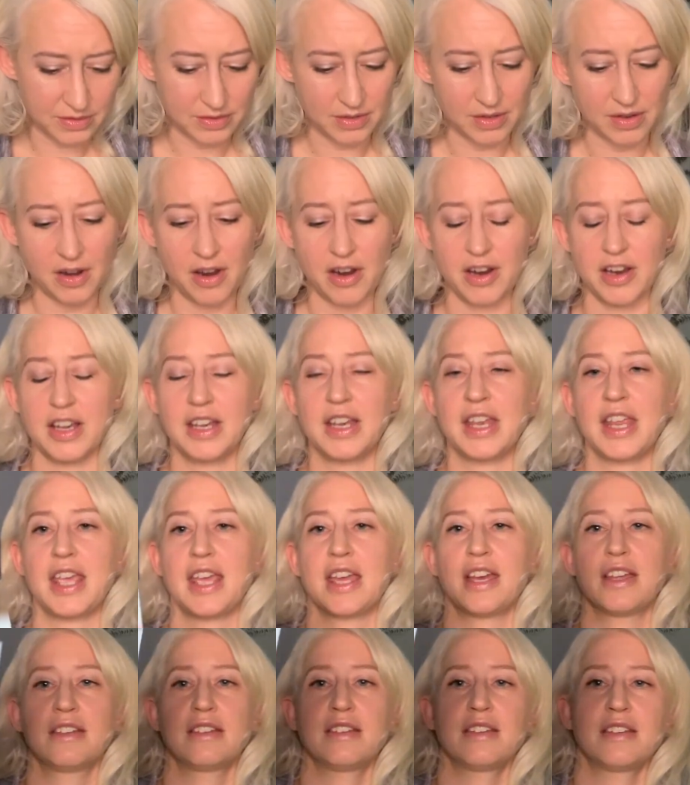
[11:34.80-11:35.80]
Heart in
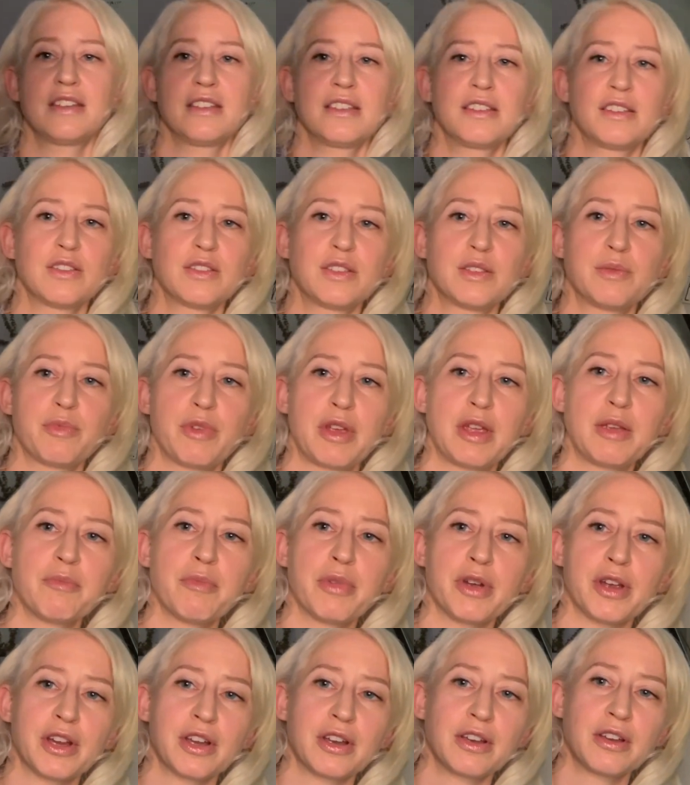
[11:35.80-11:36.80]
Hand. So Spring
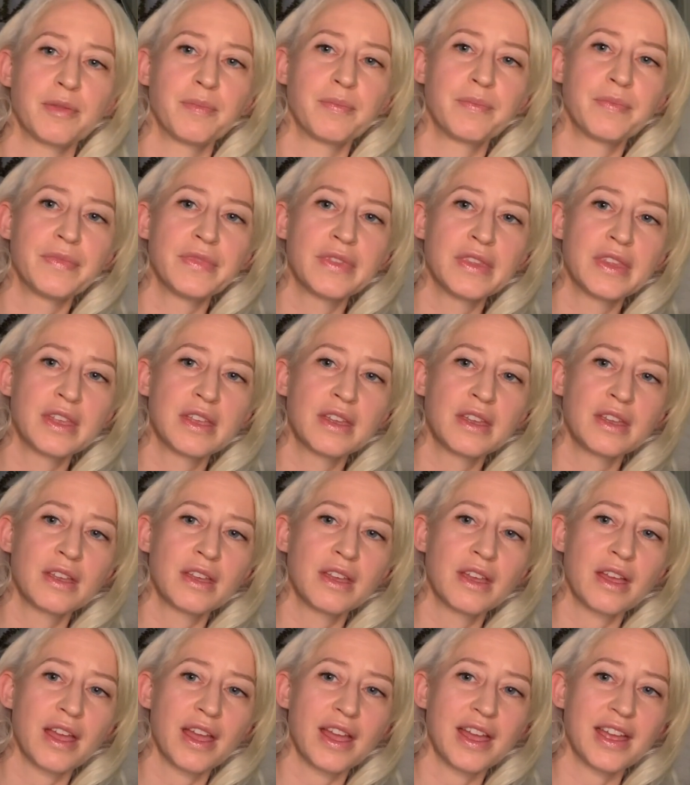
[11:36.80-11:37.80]
Bird,
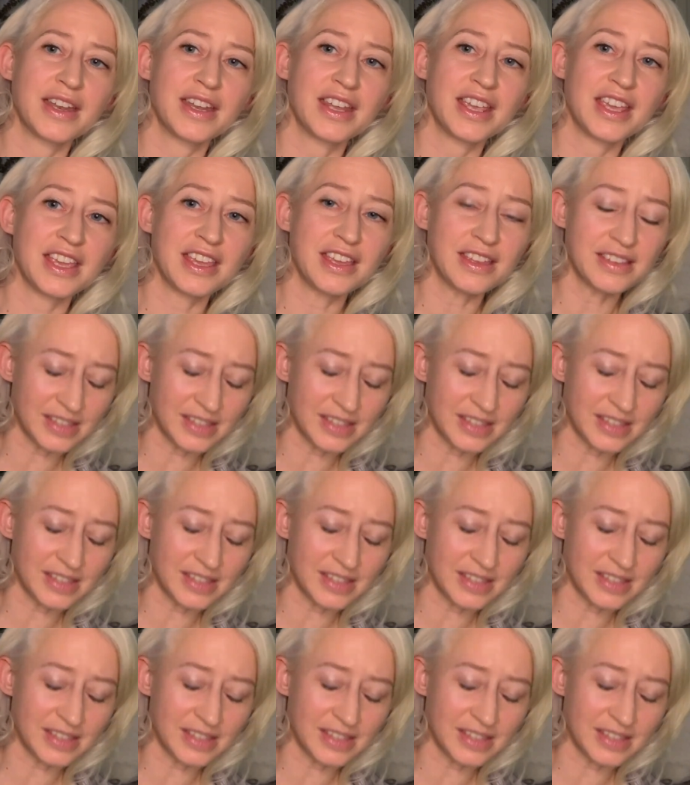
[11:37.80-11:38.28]
and he's